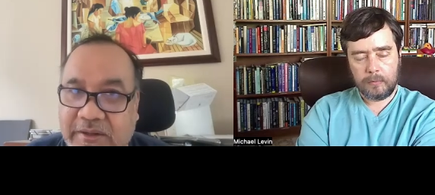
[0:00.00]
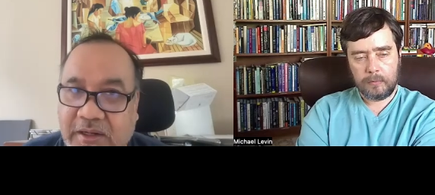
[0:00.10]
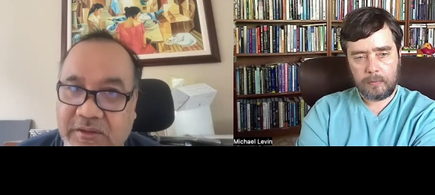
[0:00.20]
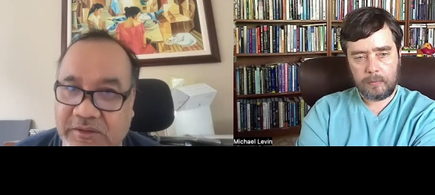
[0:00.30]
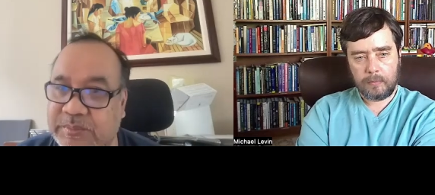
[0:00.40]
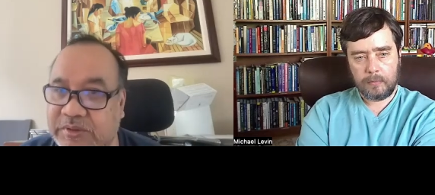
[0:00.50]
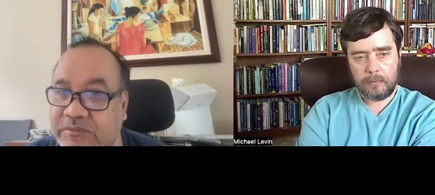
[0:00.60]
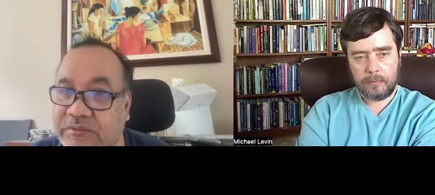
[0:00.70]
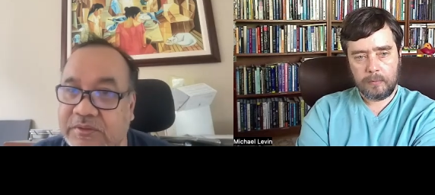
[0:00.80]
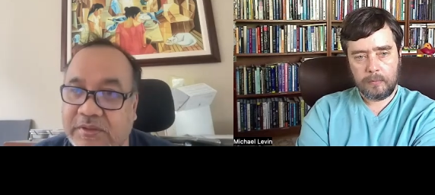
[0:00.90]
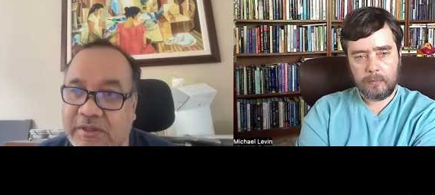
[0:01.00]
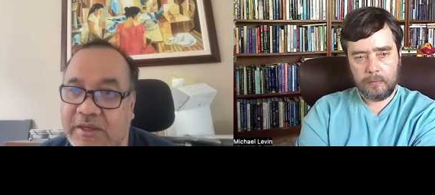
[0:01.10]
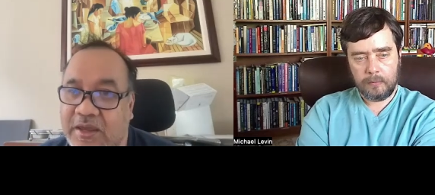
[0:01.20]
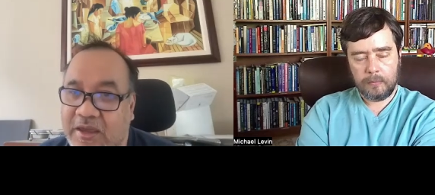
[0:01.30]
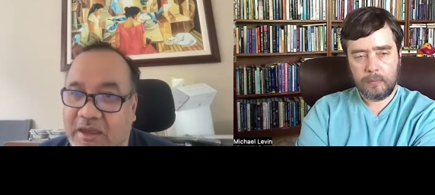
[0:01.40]
Speaker 1: are humans,
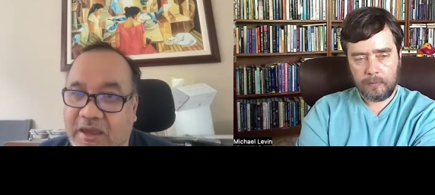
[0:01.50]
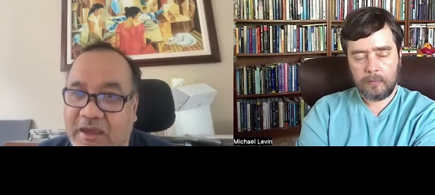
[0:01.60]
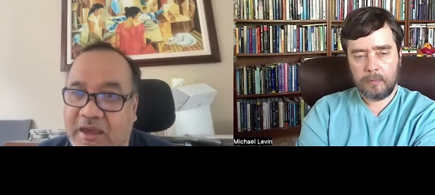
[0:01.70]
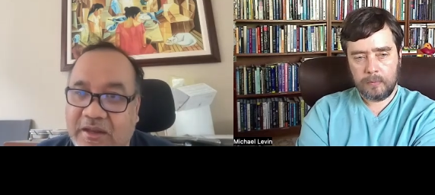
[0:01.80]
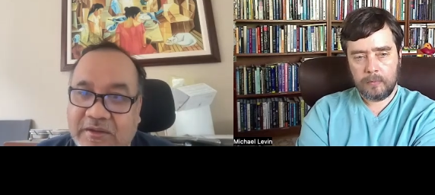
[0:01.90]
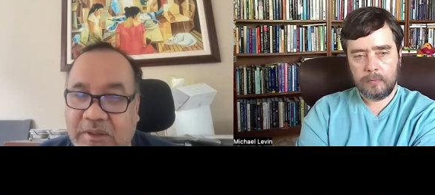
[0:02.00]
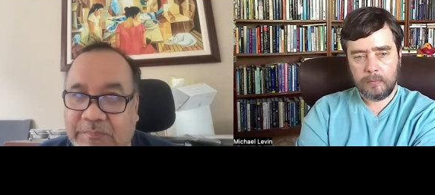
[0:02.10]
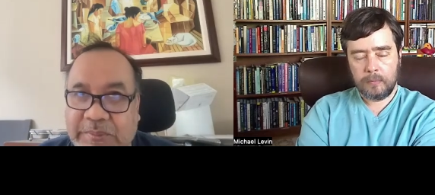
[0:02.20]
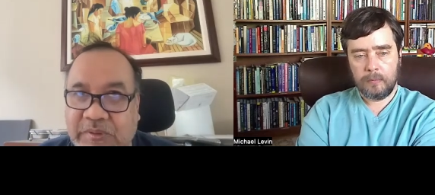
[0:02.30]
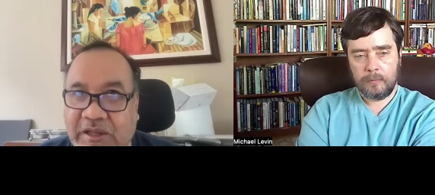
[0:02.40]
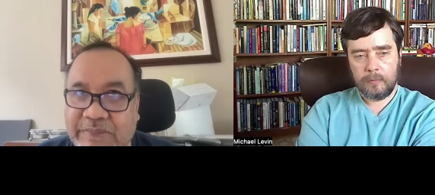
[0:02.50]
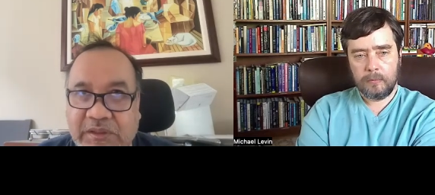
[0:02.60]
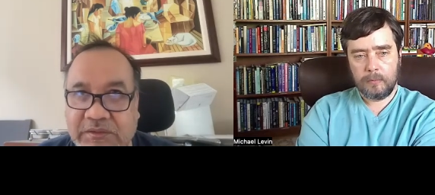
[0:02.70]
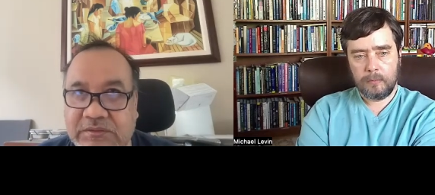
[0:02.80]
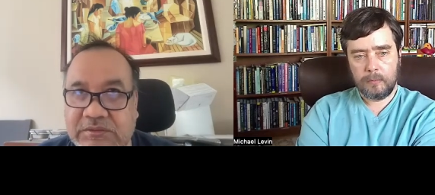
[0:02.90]
and people have
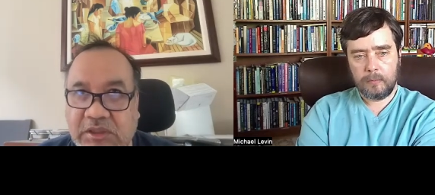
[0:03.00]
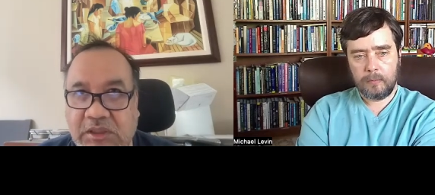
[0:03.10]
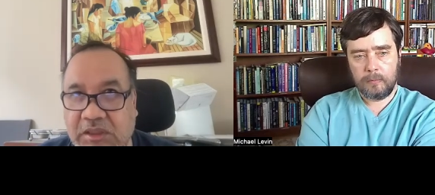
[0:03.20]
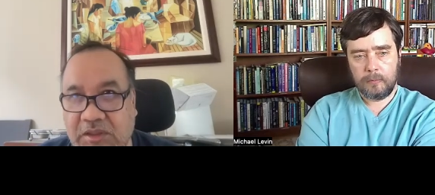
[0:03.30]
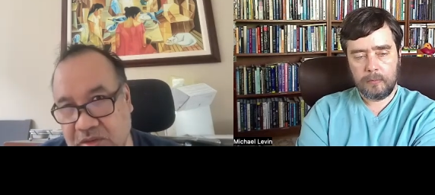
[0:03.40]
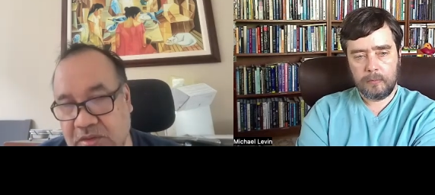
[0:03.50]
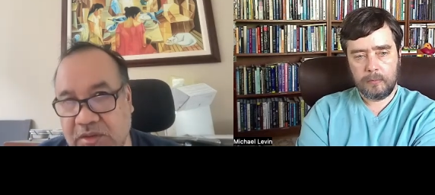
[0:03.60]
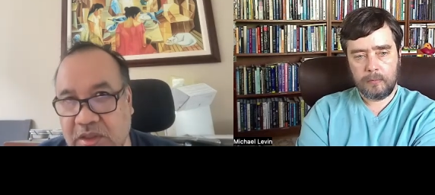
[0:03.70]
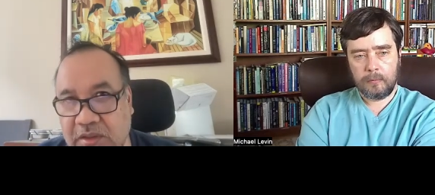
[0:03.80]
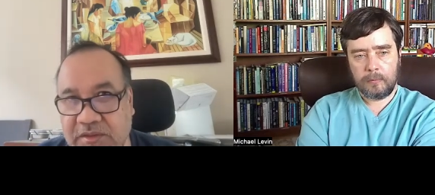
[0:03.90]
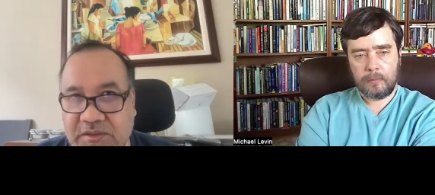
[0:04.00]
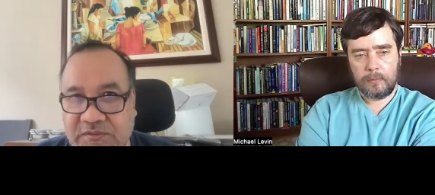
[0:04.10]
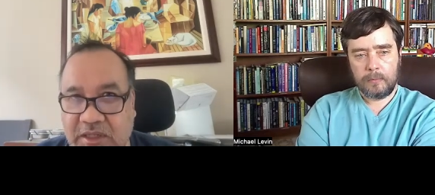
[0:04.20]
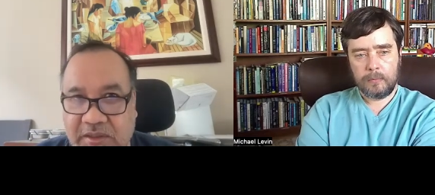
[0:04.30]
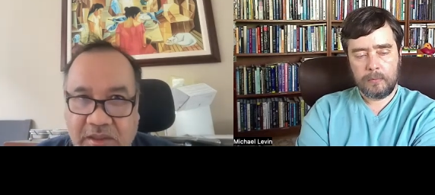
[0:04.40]
built uh, or cognitive
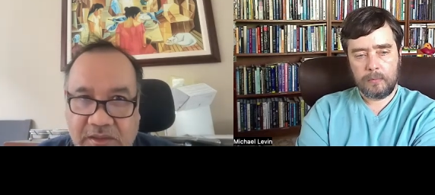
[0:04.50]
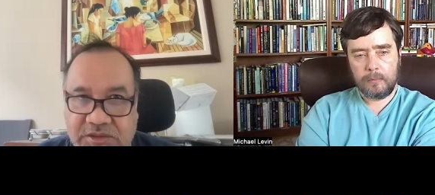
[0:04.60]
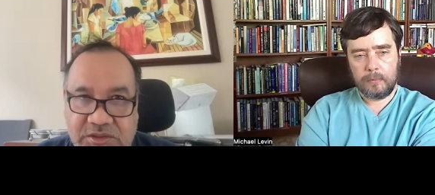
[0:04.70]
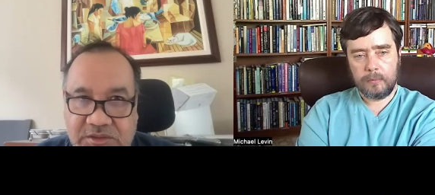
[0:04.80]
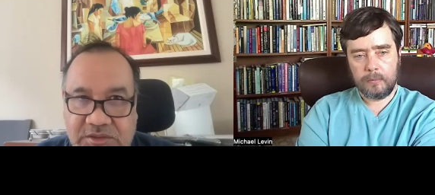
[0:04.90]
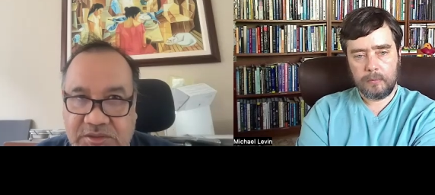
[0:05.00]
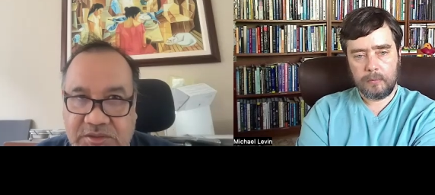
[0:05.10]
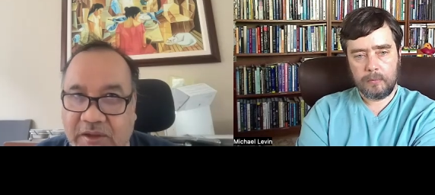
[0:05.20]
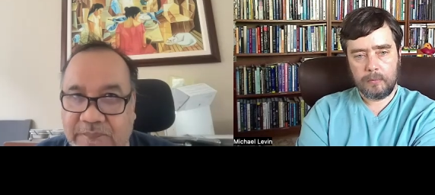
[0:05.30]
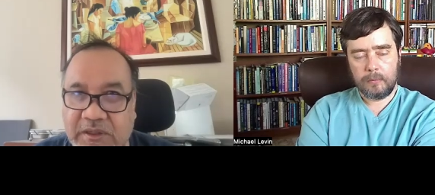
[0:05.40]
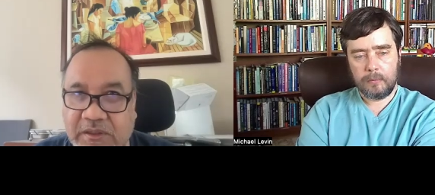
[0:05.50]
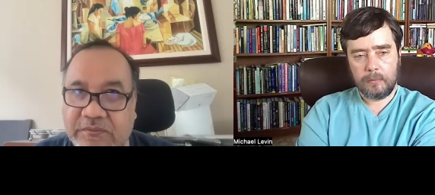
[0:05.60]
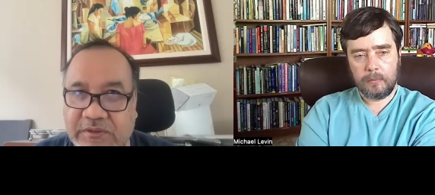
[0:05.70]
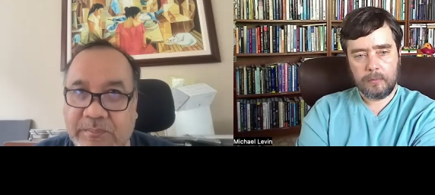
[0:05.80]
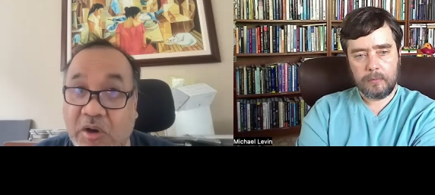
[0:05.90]
psychologists have built
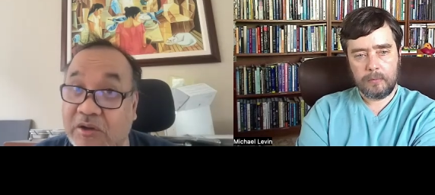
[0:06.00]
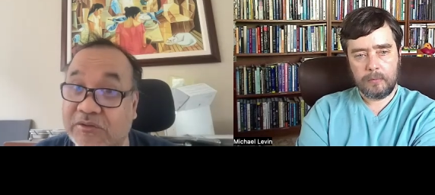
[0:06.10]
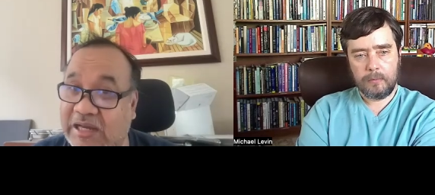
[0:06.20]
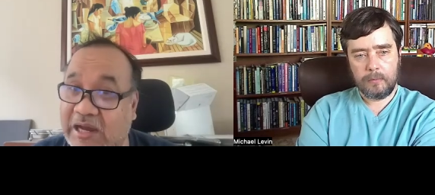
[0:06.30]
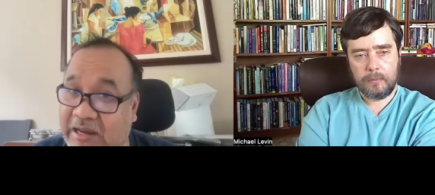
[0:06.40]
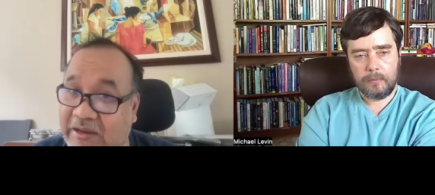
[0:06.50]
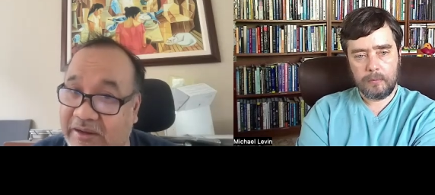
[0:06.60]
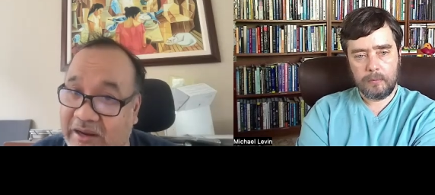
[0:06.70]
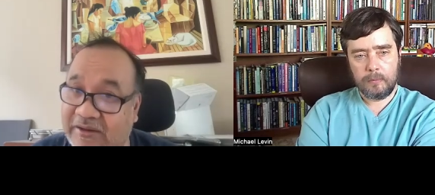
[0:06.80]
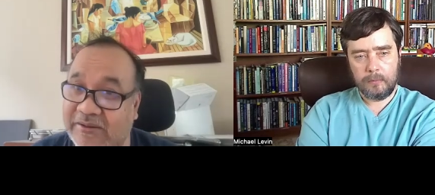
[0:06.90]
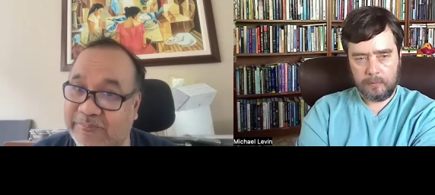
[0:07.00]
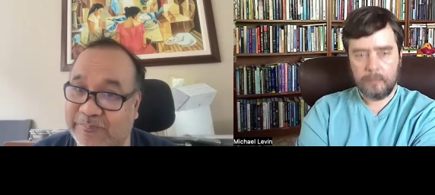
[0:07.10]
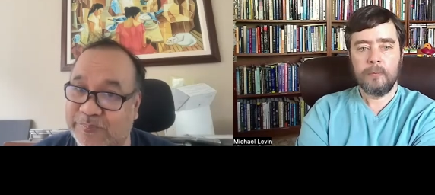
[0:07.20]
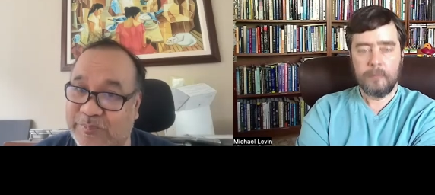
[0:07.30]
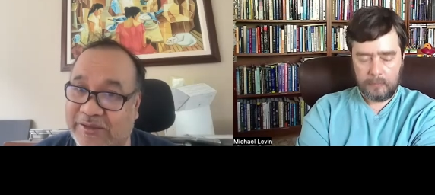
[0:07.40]
their models uh,
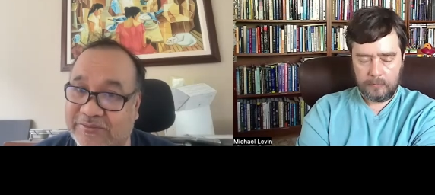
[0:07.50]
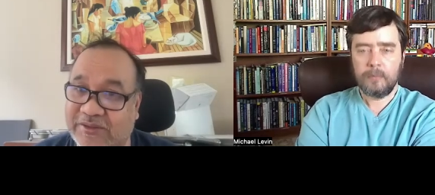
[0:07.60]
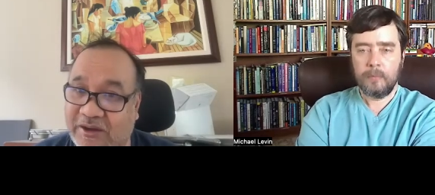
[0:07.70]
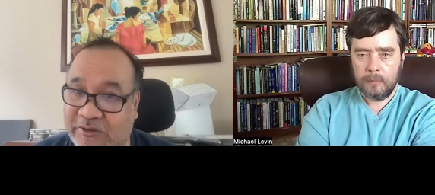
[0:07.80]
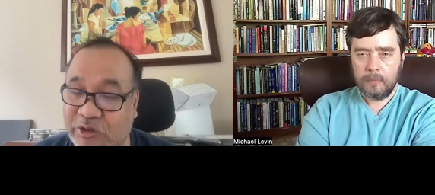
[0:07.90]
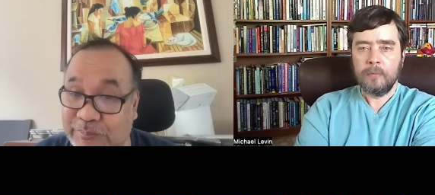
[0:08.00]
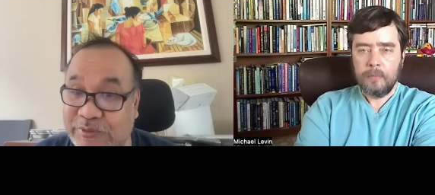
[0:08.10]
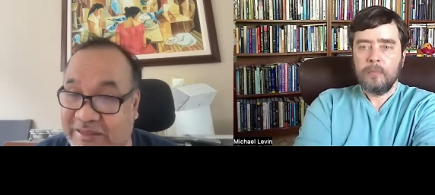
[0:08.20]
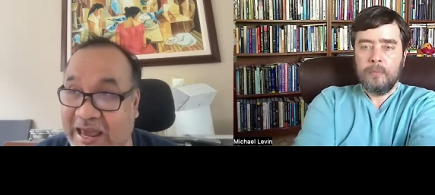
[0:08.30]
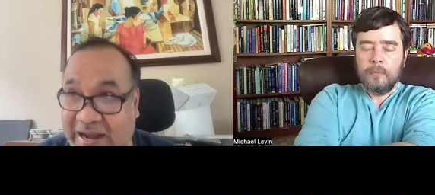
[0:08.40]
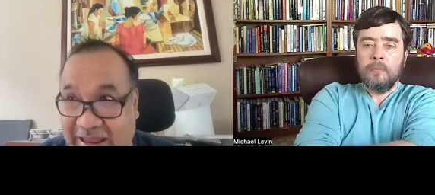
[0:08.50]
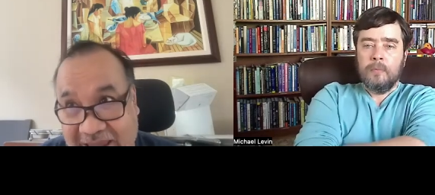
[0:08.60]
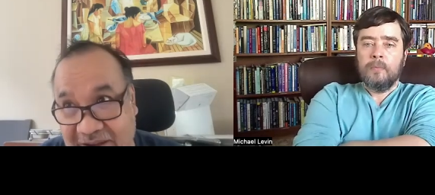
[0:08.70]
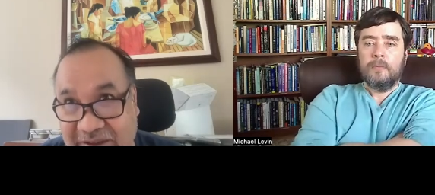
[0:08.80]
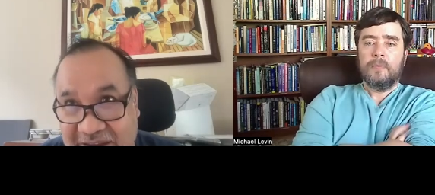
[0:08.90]
based on humans that
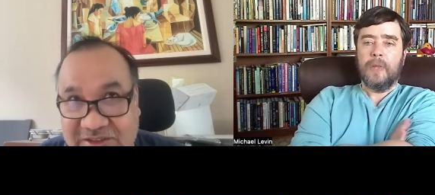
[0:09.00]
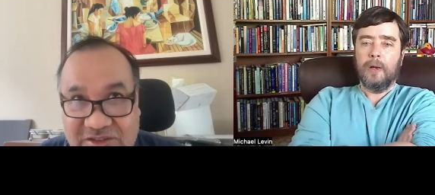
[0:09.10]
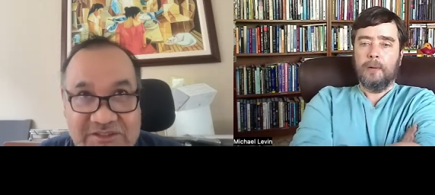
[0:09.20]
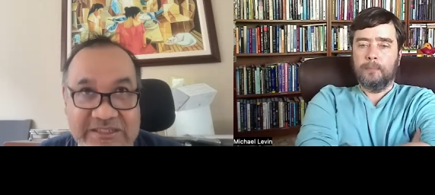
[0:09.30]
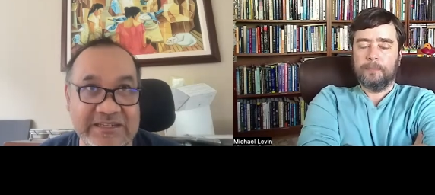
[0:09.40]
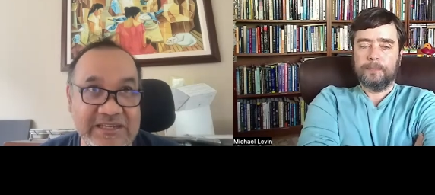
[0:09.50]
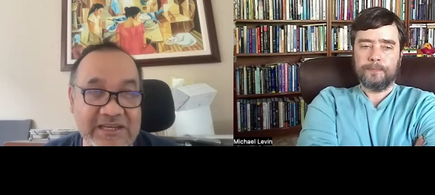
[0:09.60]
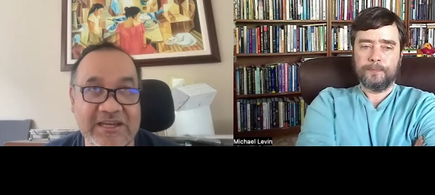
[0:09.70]
have agency.